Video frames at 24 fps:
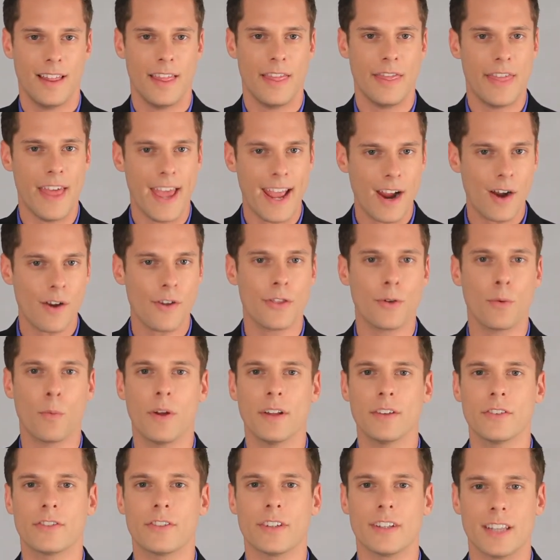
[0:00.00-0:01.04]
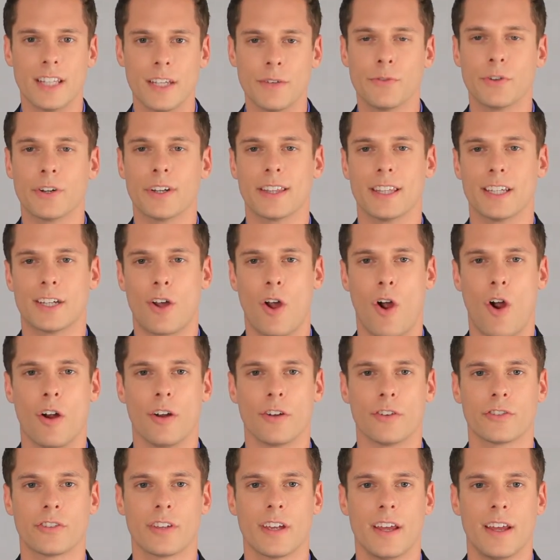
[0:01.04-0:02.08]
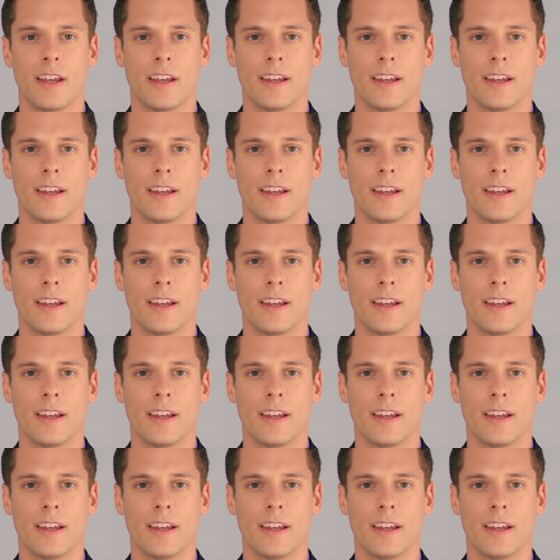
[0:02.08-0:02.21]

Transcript: They are the ones delivering the cars.